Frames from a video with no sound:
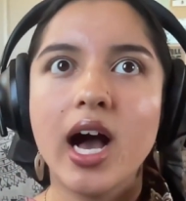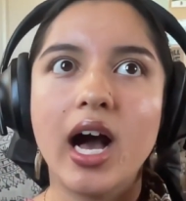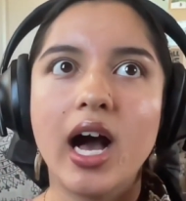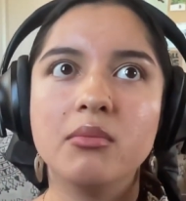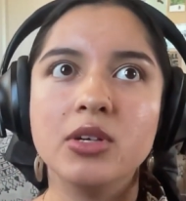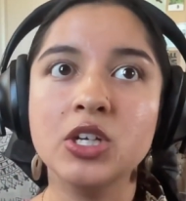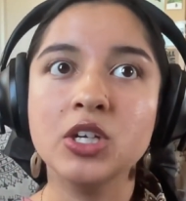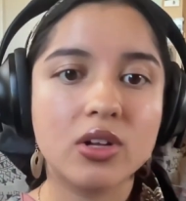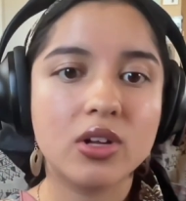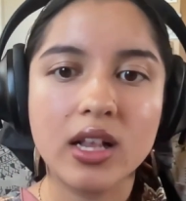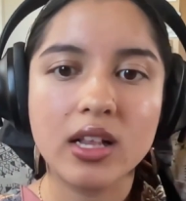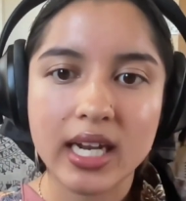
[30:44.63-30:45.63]

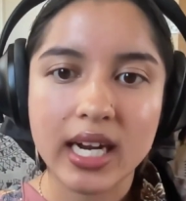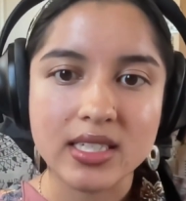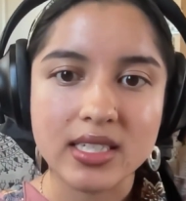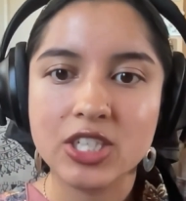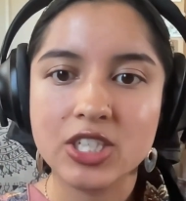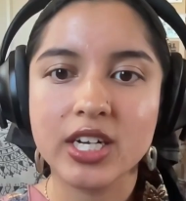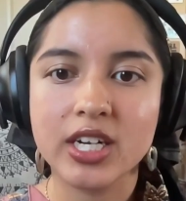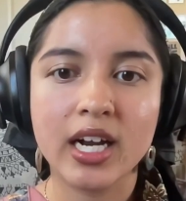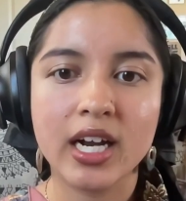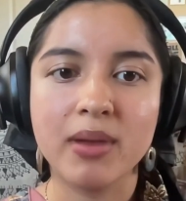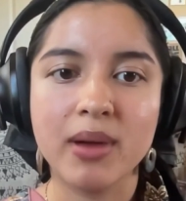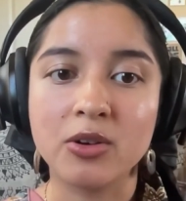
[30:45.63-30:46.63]

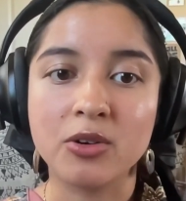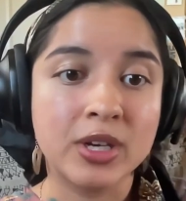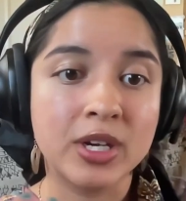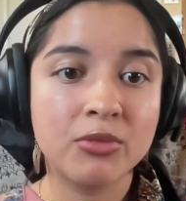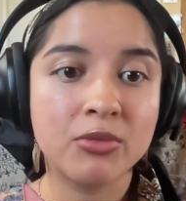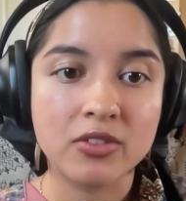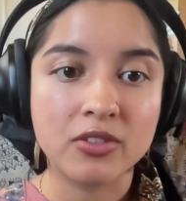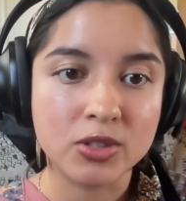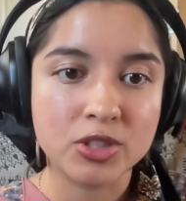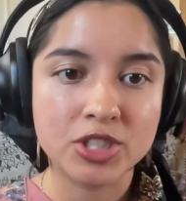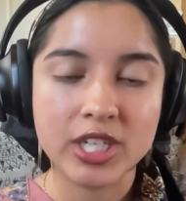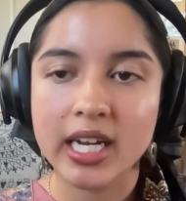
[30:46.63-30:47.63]
neocolonization, about green
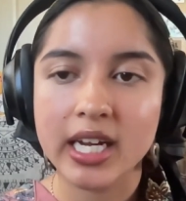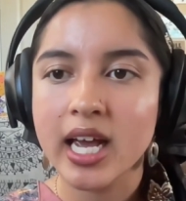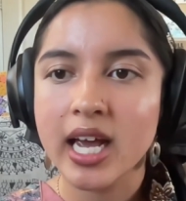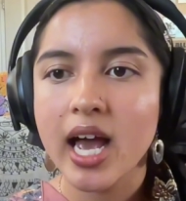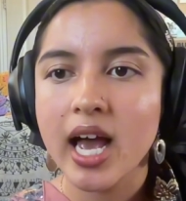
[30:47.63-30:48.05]
revolution.